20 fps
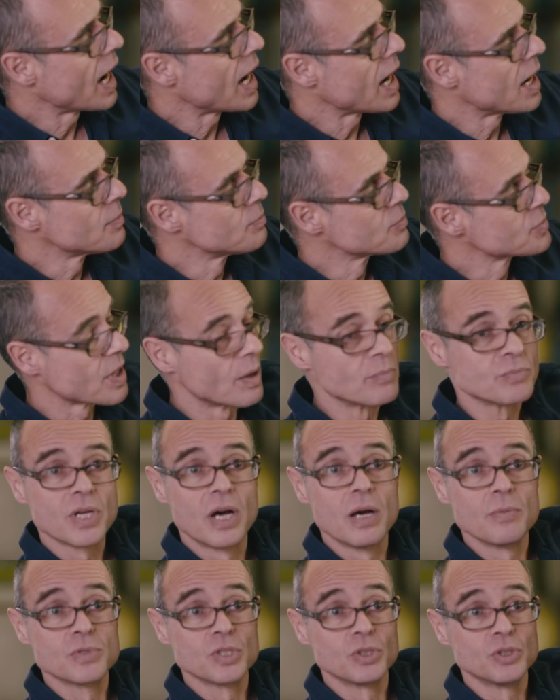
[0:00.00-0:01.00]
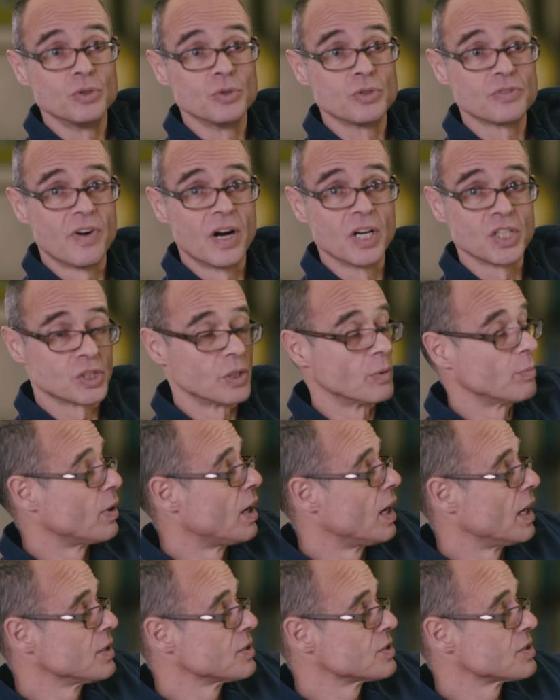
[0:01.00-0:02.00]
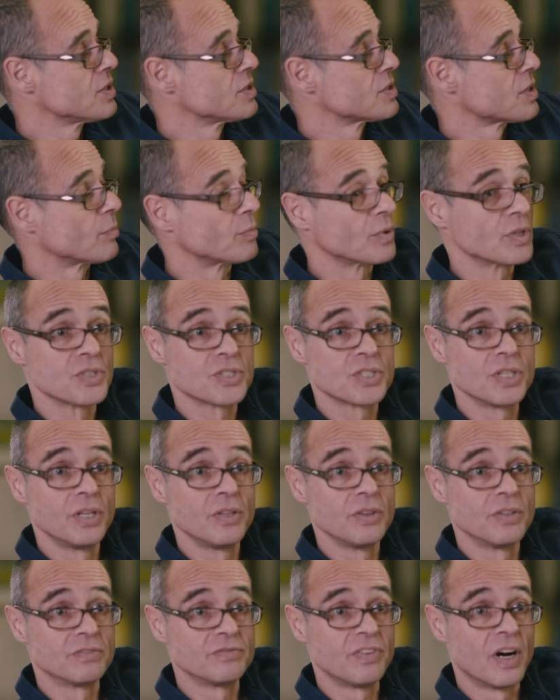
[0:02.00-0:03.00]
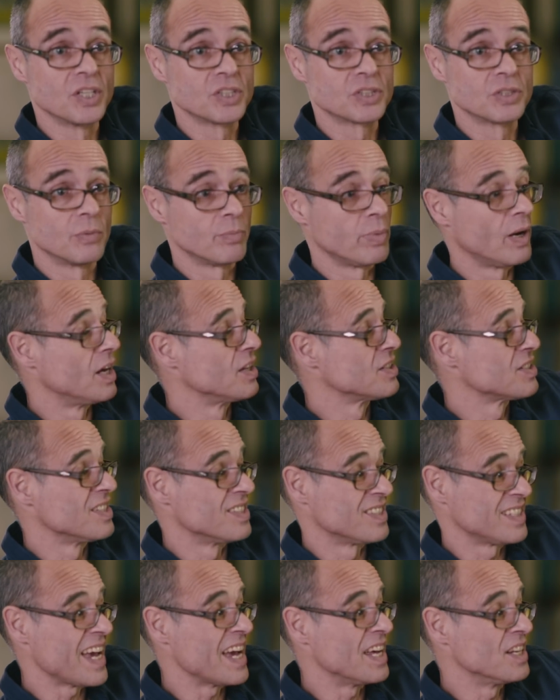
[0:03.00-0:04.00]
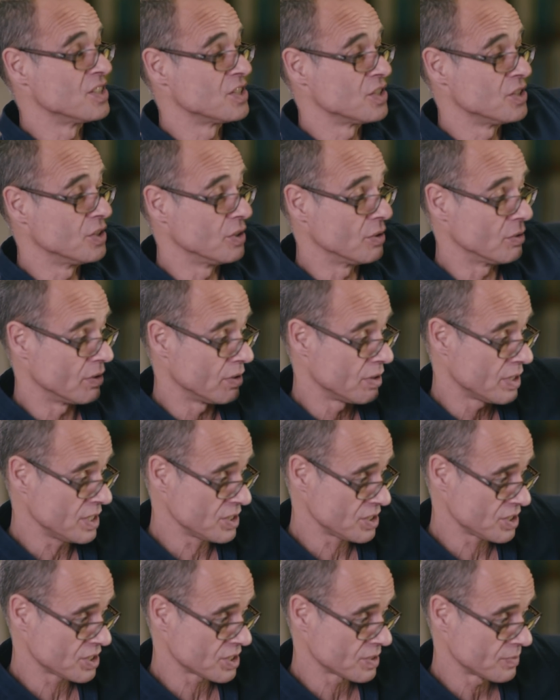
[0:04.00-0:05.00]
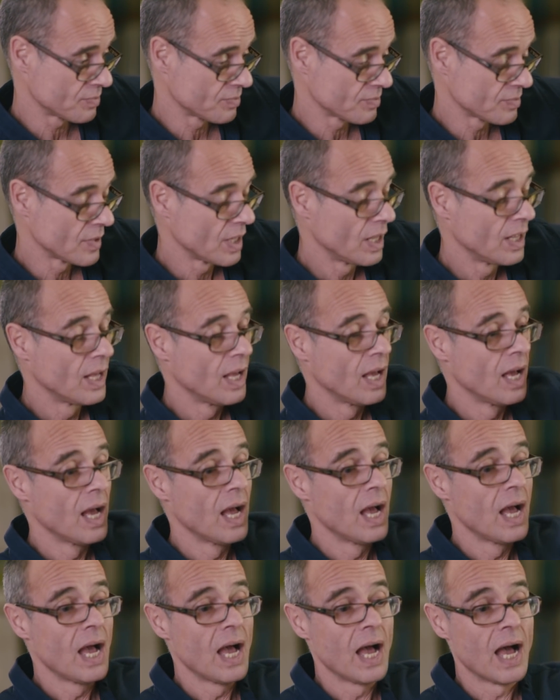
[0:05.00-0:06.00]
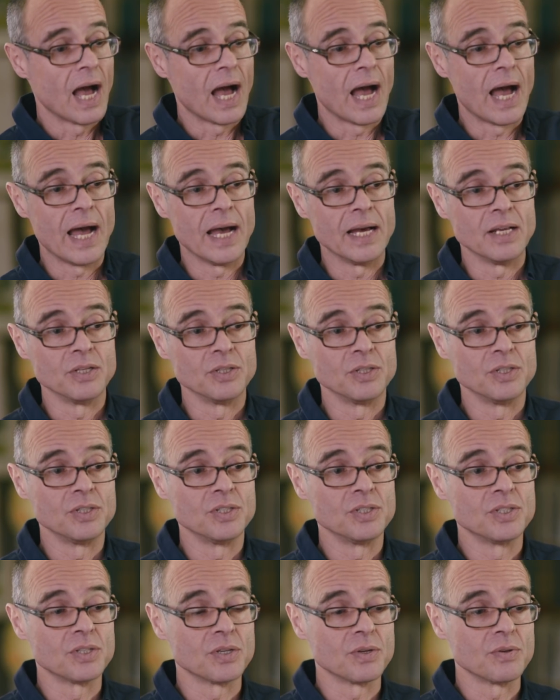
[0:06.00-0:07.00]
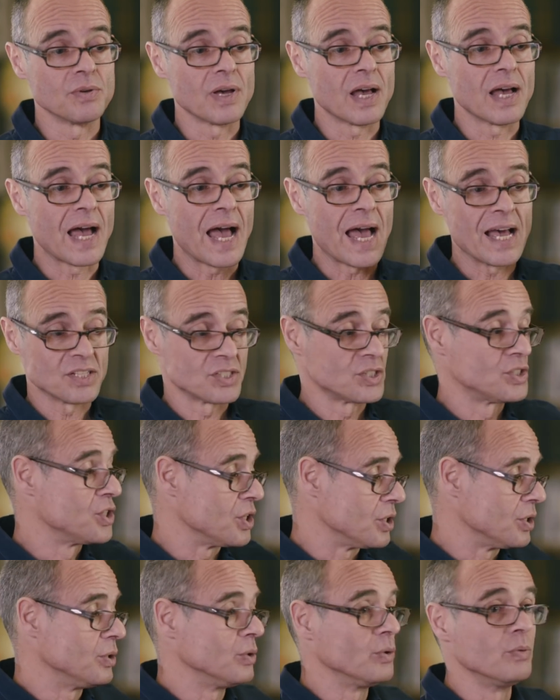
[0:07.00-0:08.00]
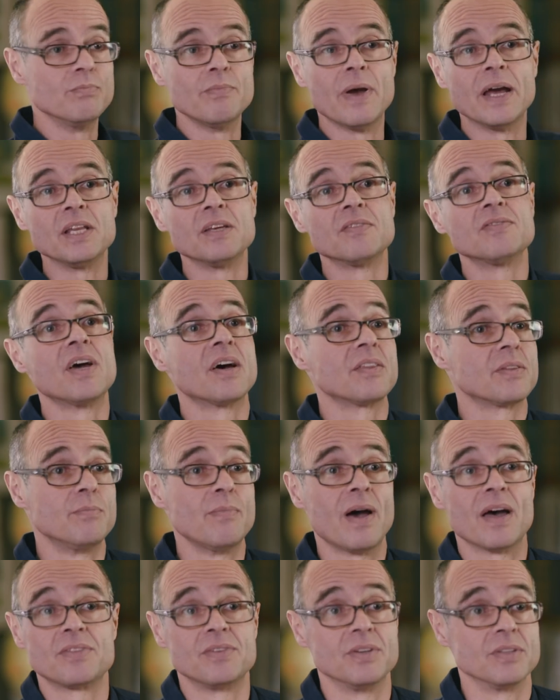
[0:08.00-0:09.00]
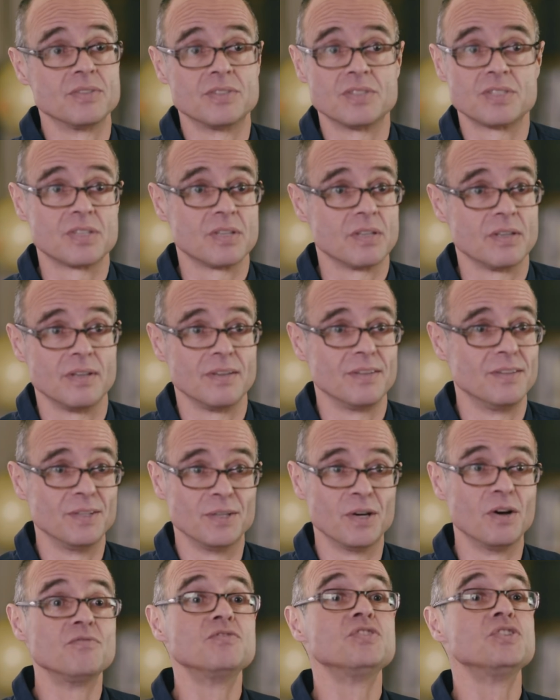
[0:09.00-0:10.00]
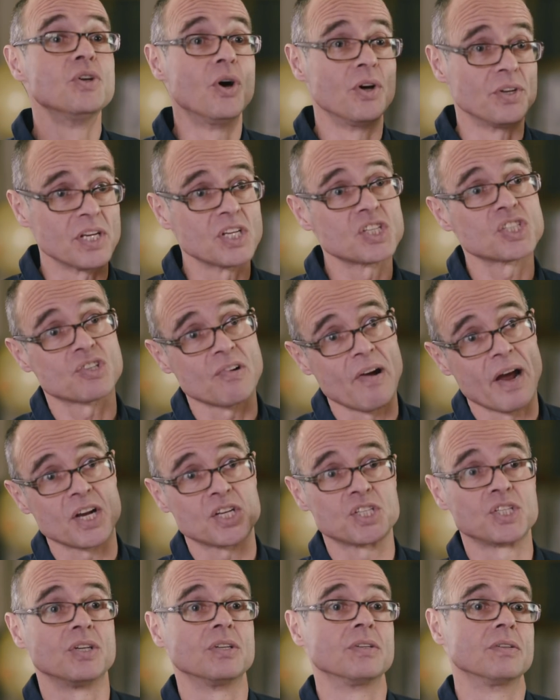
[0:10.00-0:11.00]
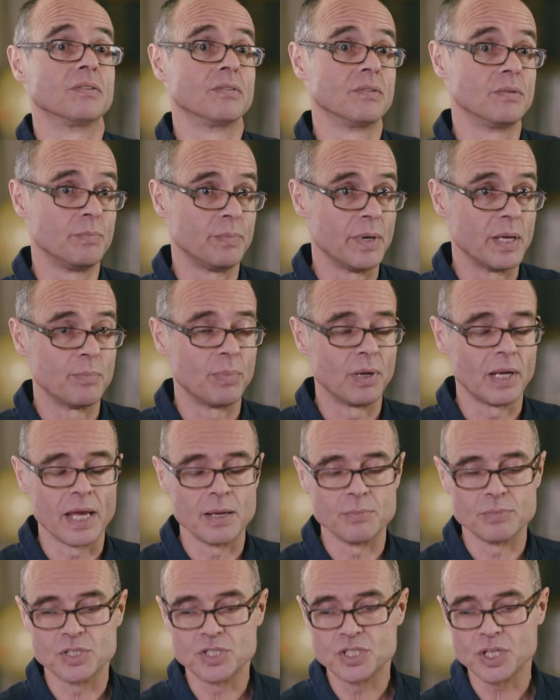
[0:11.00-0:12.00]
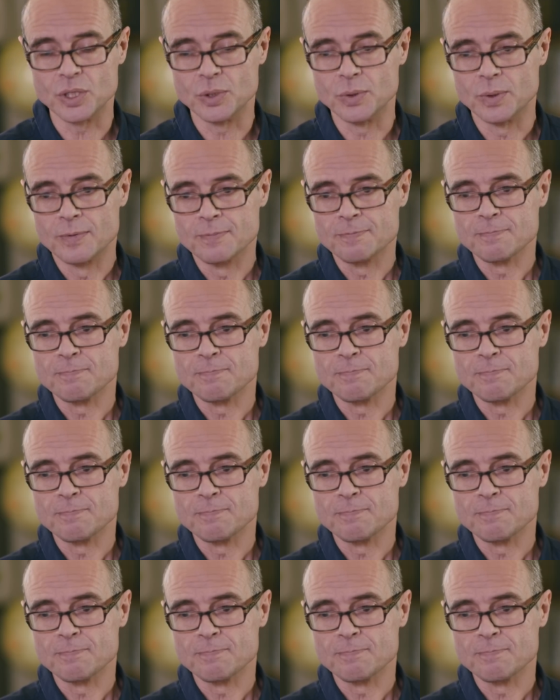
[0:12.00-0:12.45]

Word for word: Um, sometimes you'll use functional appliances. I'm concerned that functional appliances tend to do this, and as do many of the other methods of non-extraction that people aim to do.